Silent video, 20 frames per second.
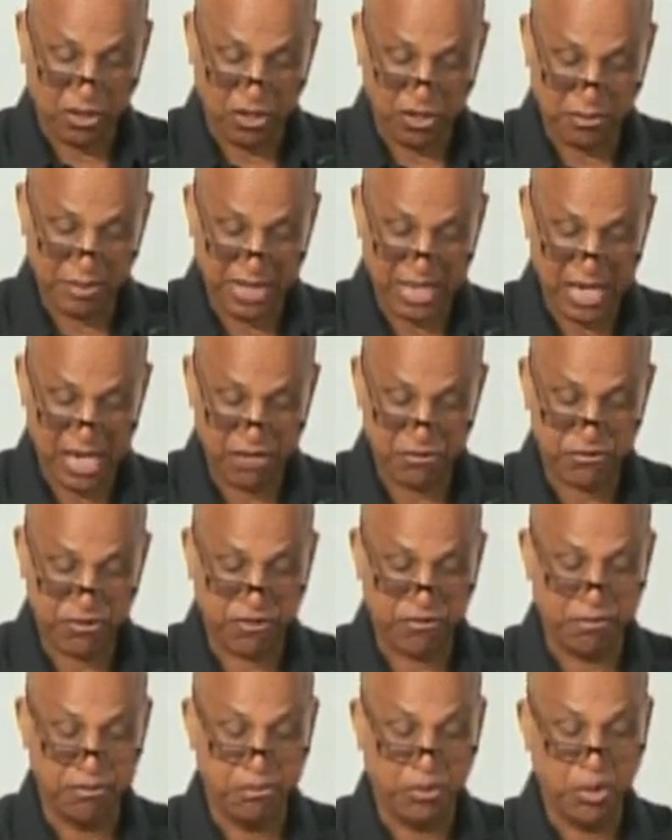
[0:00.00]
on
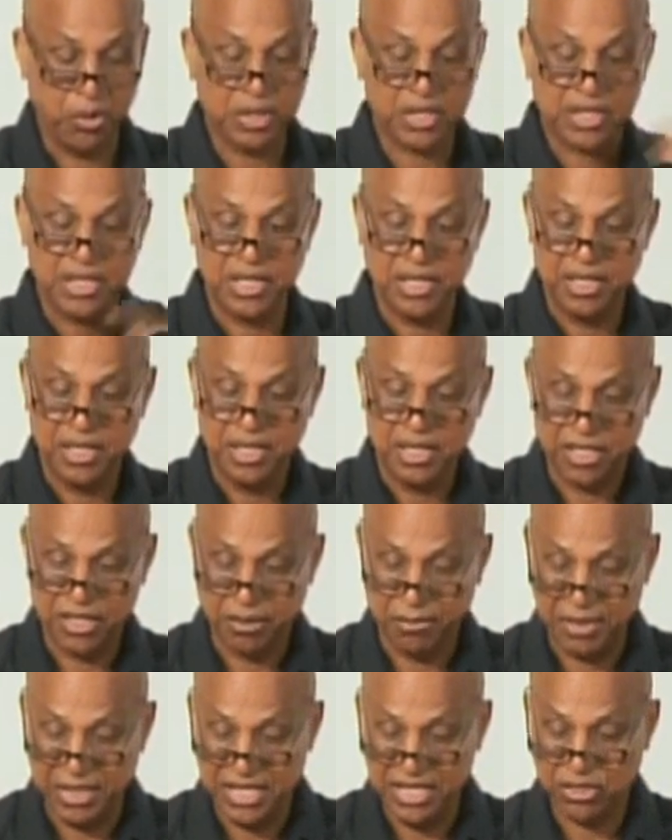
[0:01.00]
behalf of both
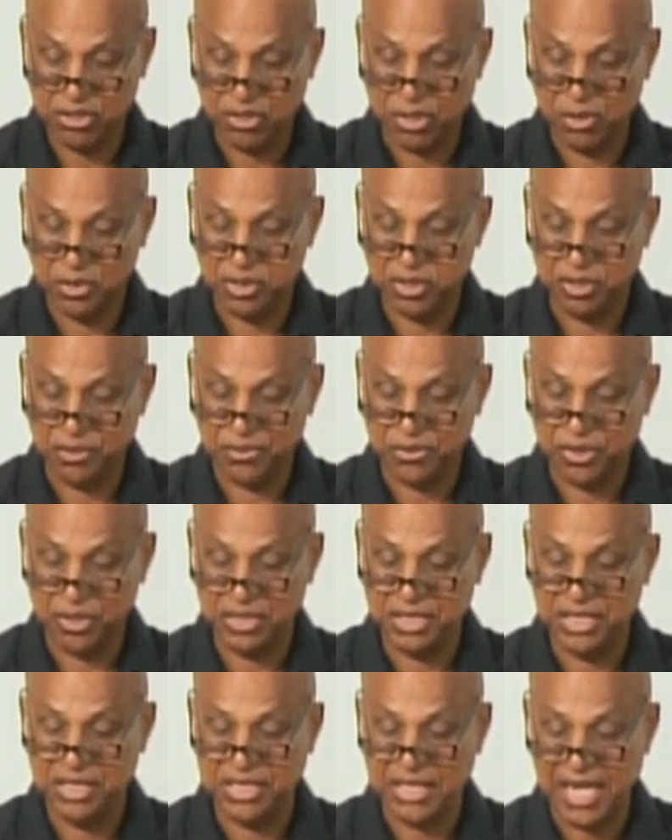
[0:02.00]
the Belize Council of
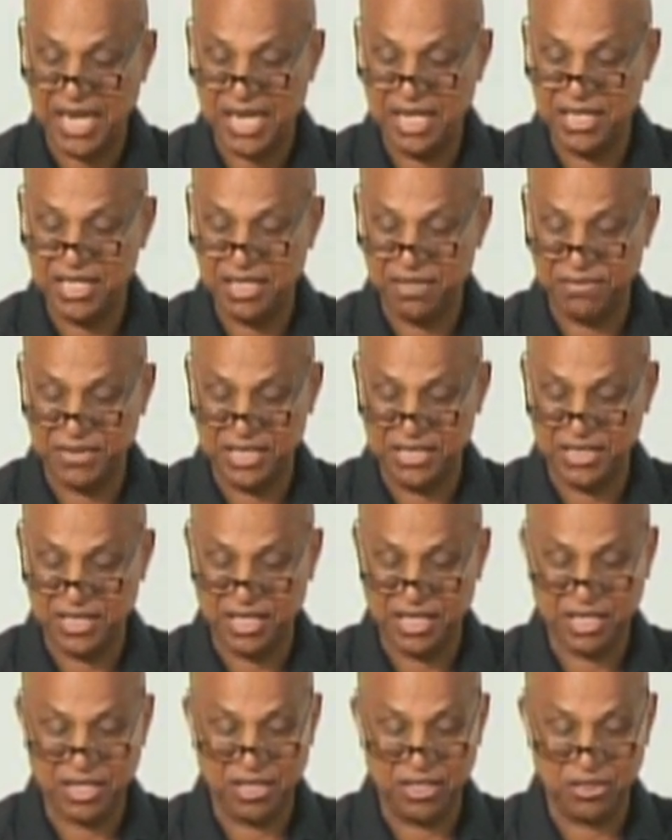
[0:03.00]
Churches and the
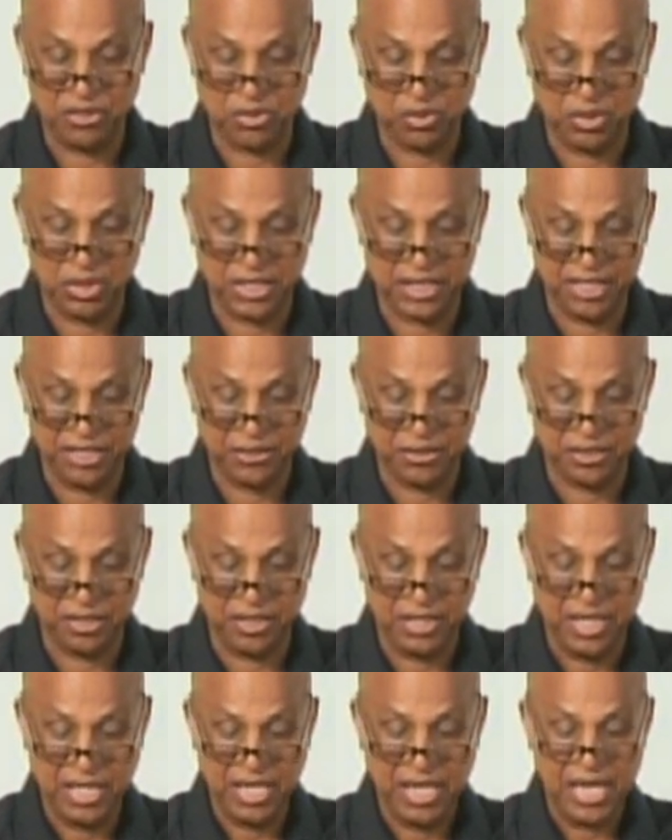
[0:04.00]
Evangelical
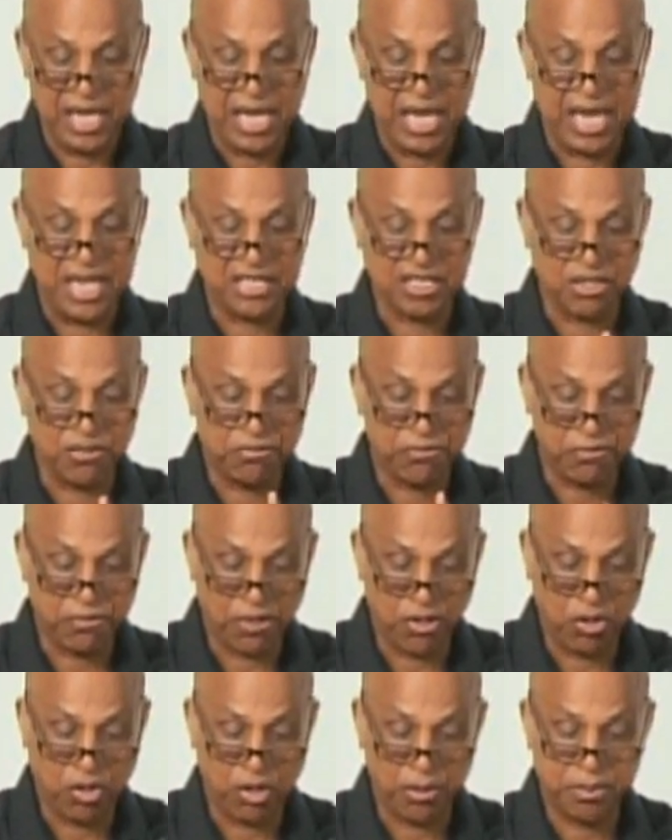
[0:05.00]
Association as a
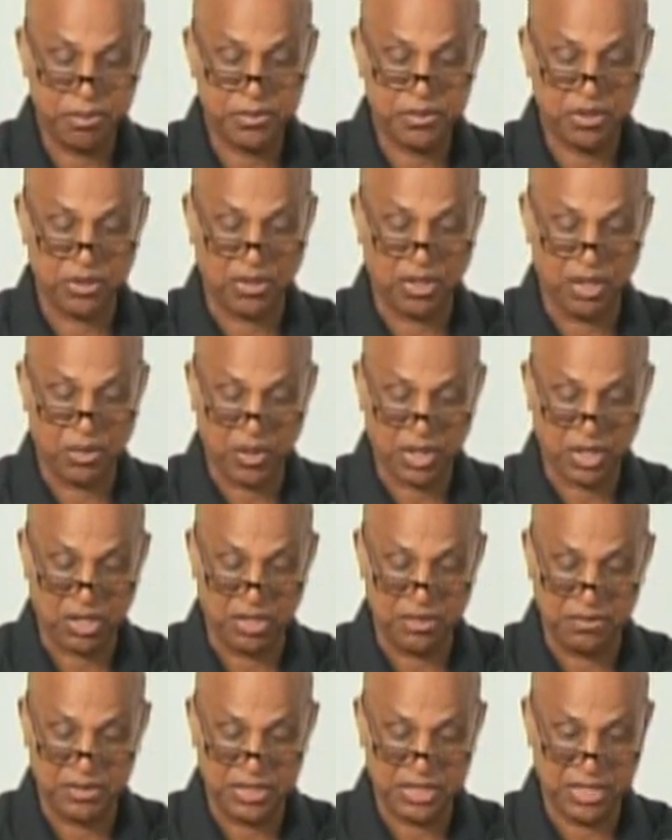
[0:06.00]
follow-up to our
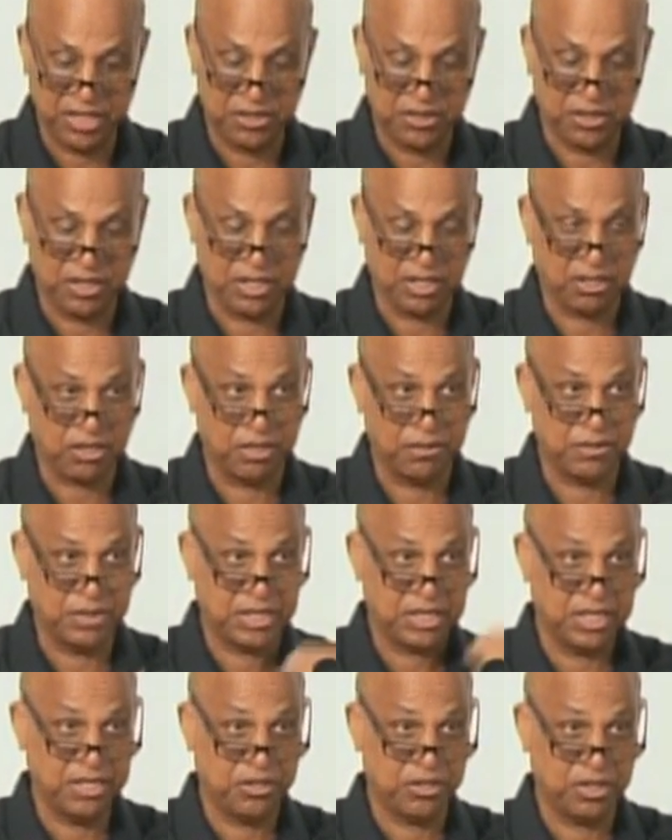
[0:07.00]
conversation, the
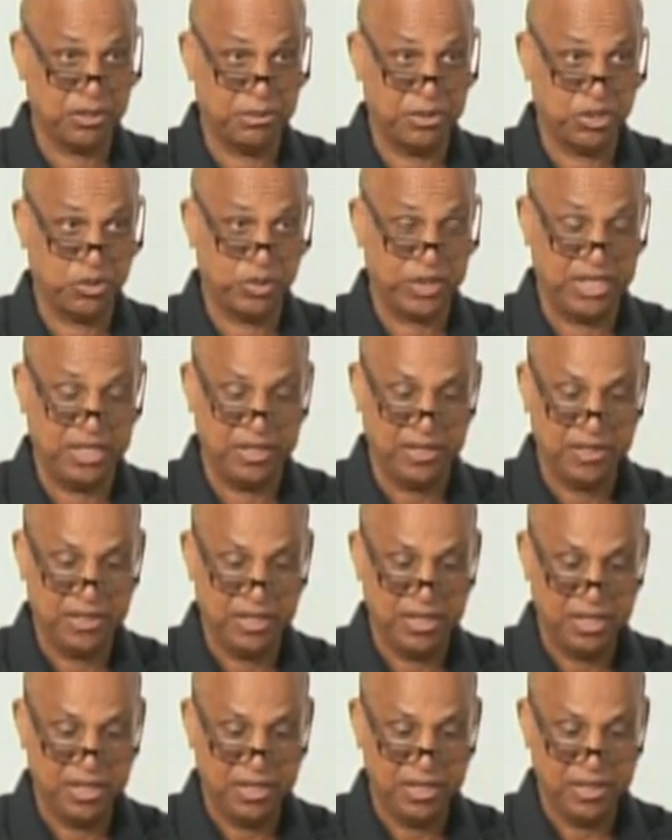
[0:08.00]
conversation between
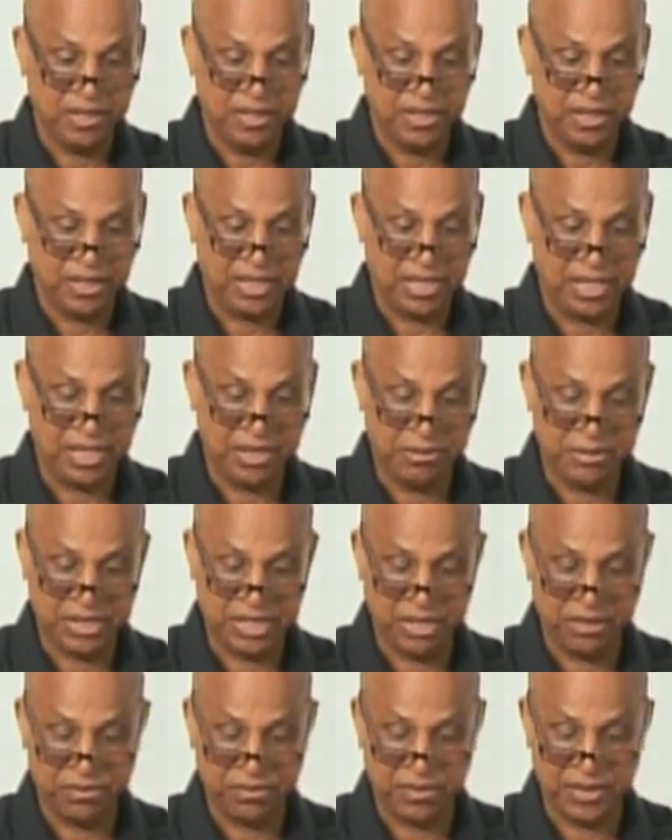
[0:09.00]

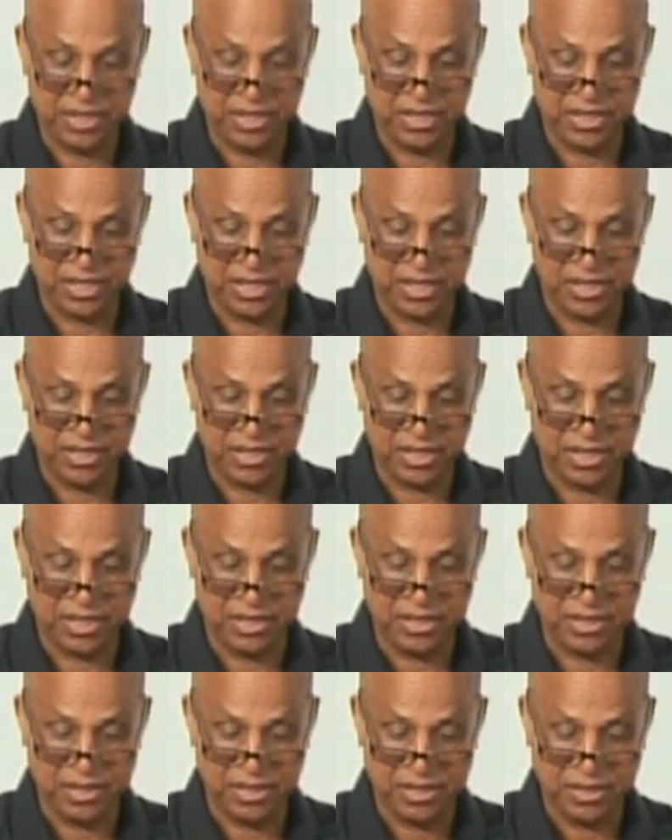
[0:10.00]
himself
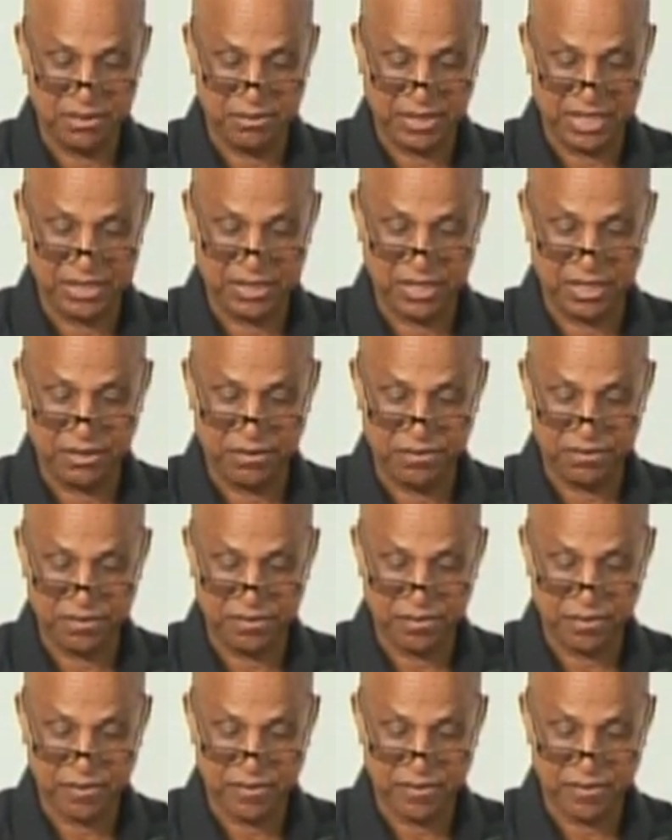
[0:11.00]
and myself,